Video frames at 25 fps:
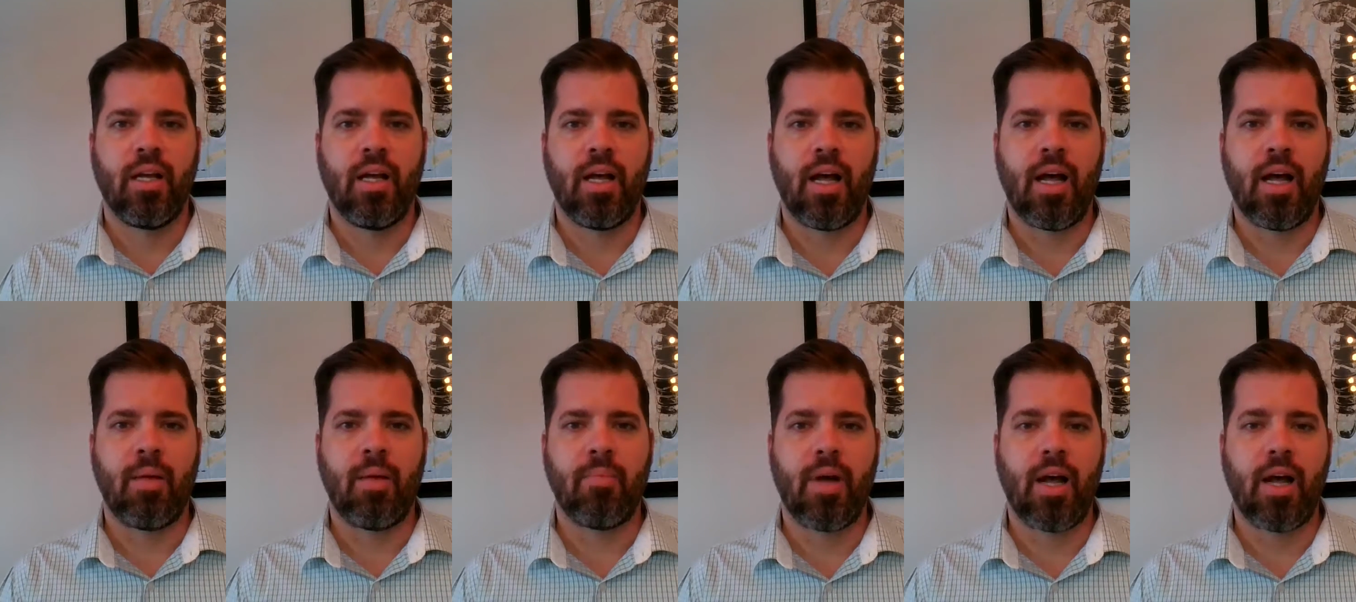
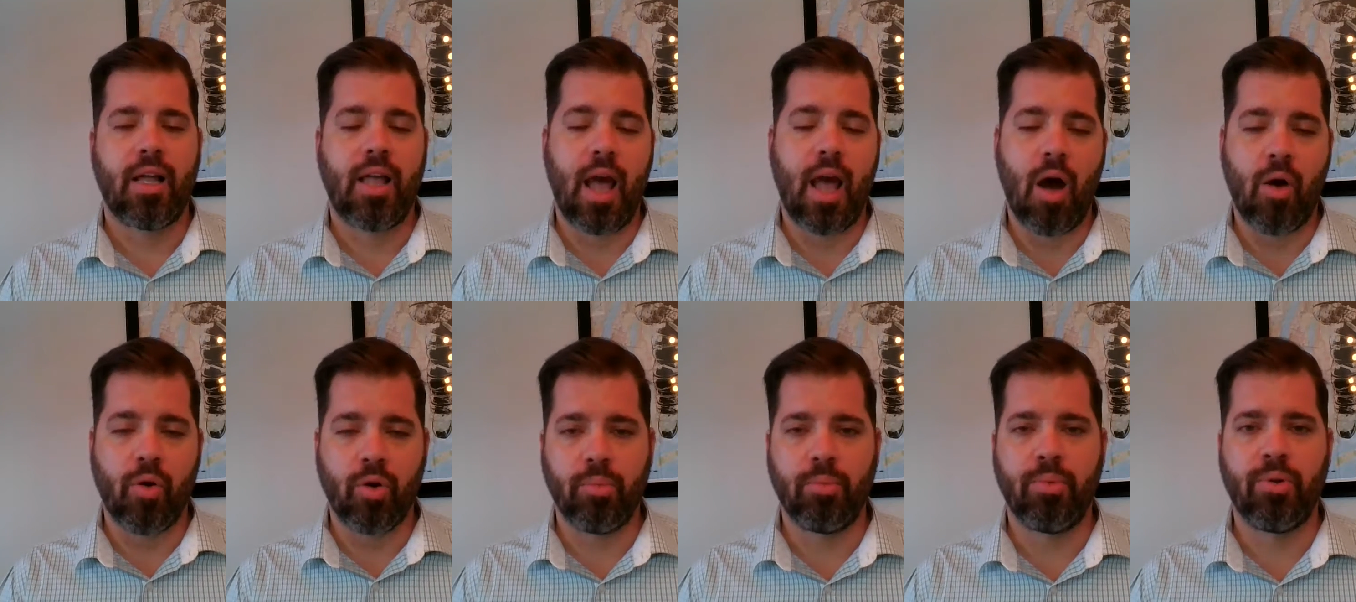
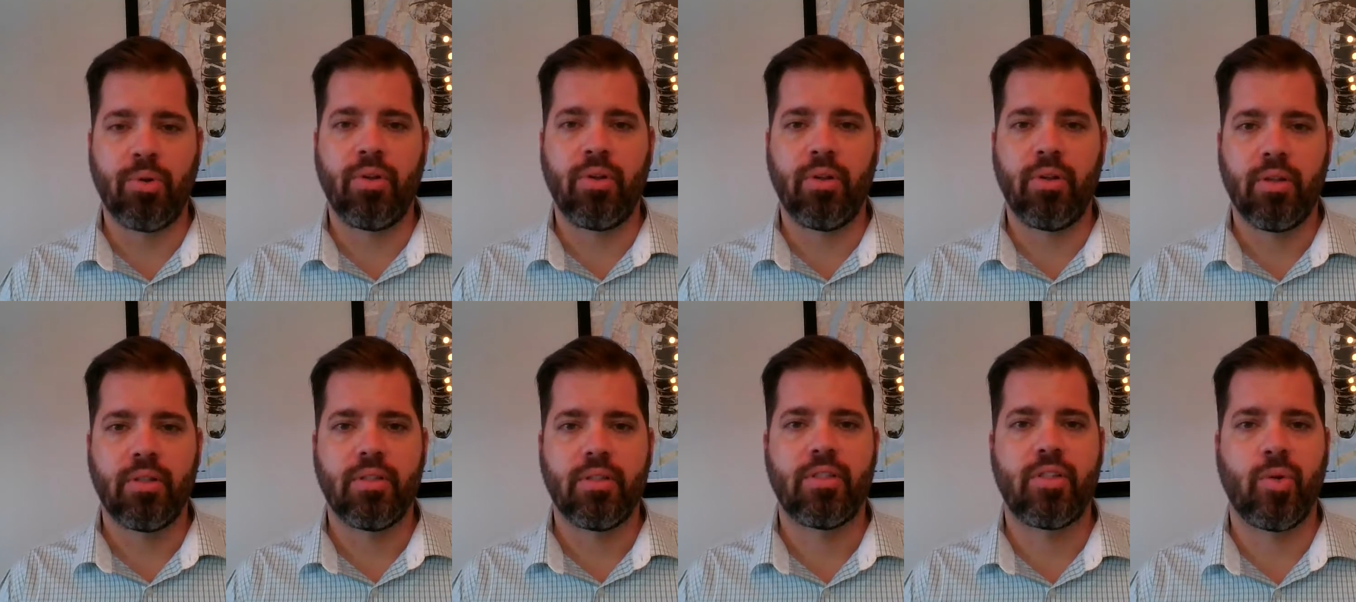
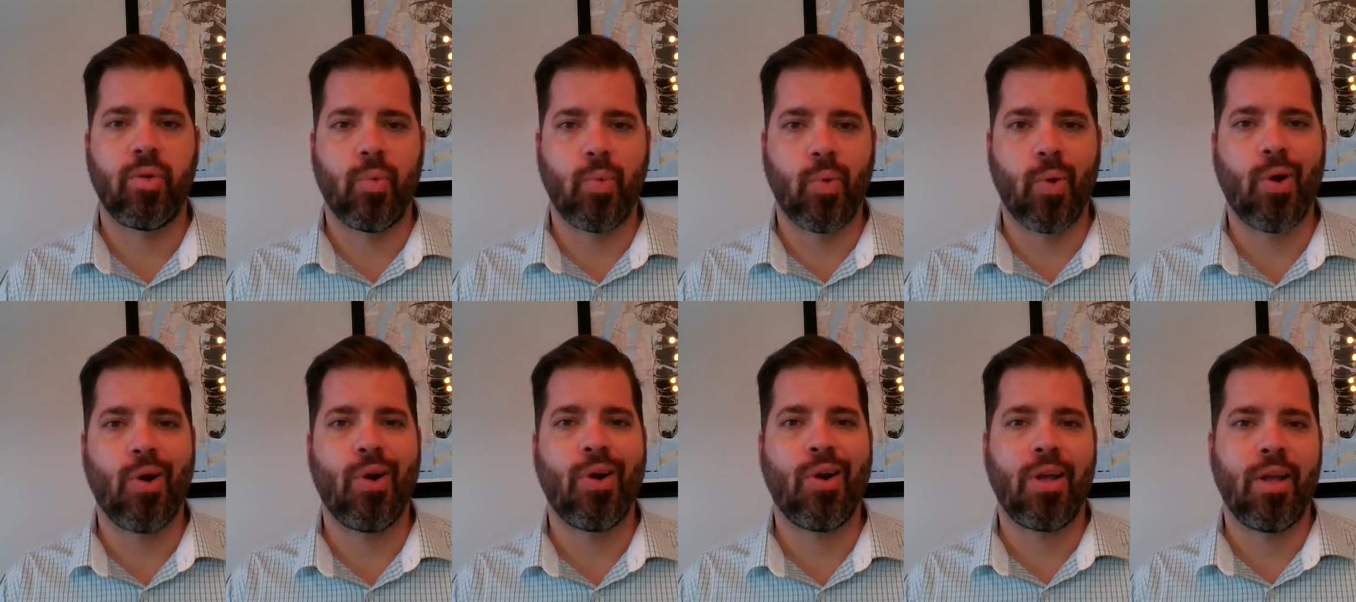accountable to
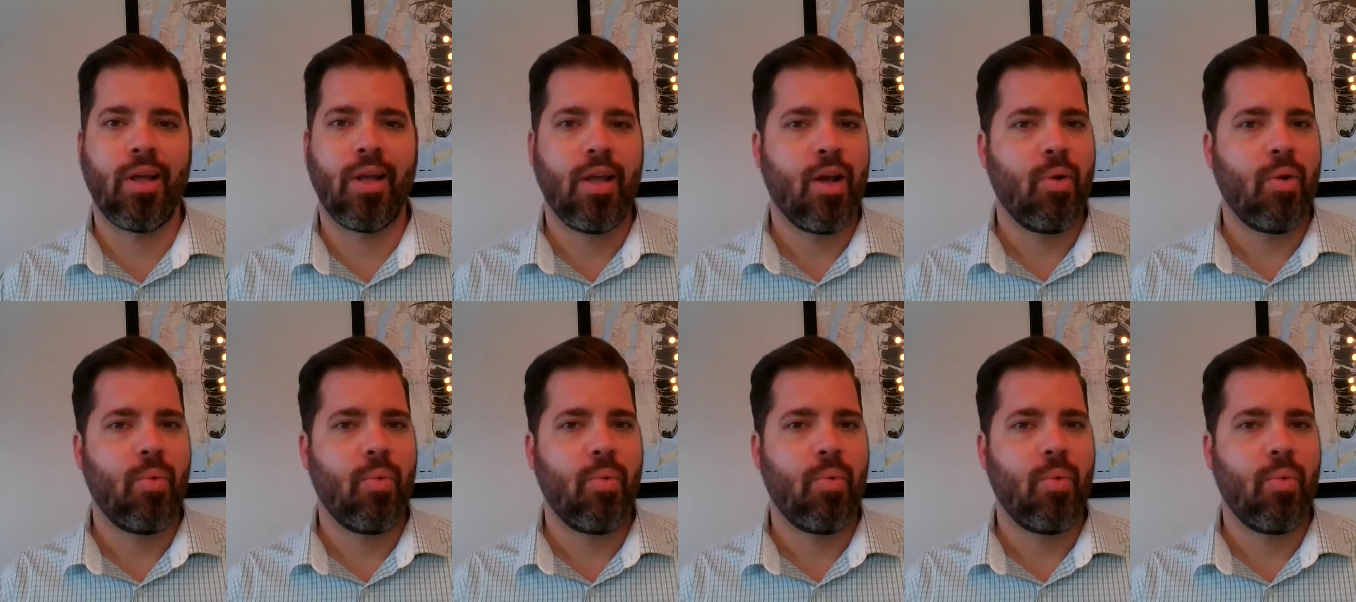work